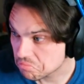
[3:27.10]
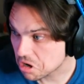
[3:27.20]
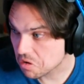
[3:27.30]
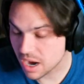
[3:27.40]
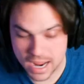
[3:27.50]

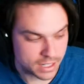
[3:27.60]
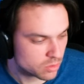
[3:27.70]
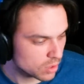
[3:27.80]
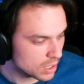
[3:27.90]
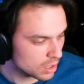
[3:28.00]
All right,
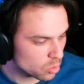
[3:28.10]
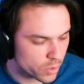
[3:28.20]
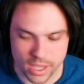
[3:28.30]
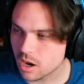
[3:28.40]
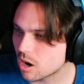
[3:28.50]
well,
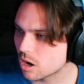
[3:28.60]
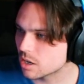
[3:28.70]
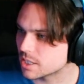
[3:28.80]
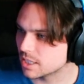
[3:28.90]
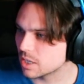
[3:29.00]
we are
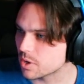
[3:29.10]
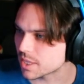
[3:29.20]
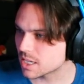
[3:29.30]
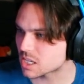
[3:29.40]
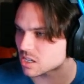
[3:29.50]
dealing with
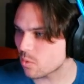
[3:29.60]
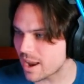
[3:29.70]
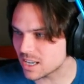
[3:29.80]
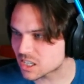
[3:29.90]
a sweaty,